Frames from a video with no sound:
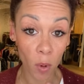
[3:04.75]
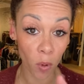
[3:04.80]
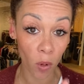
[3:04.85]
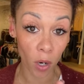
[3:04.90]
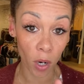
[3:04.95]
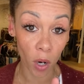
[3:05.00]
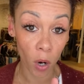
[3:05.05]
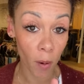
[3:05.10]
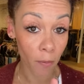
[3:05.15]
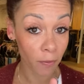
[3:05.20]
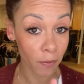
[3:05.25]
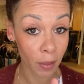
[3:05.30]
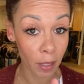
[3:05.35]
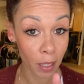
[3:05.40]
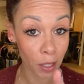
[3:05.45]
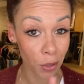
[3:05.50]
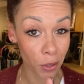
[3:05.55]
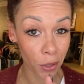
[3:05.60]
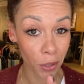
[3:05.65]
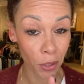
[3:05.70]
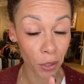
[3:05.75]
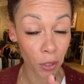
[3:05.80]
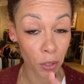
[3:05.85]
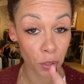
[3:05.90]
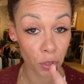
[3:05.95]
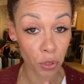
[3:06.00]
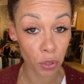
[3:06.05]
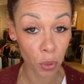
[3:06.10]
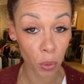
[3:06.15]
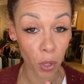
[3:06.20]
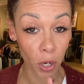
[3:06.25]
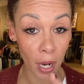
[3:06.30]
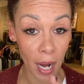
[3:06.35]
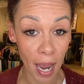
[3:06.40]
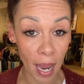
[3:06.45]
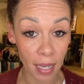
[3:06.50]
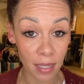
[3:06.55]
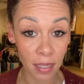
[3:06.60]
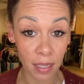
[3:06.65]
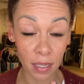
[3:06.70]
or hopefully your store
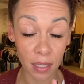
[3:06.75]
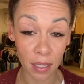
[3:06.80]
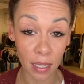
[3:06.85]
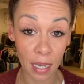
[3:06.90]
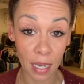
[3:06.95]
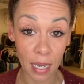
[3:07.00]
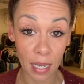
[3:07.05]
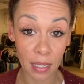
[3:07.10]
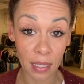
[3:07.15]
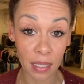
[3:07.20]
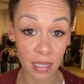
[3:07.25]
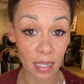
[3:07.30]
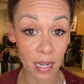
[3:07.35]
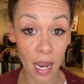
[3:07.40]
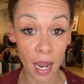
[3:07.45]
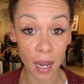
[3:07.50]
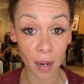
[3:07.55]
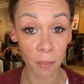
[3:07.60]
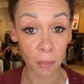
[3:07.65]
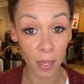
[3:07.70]
has it in stock.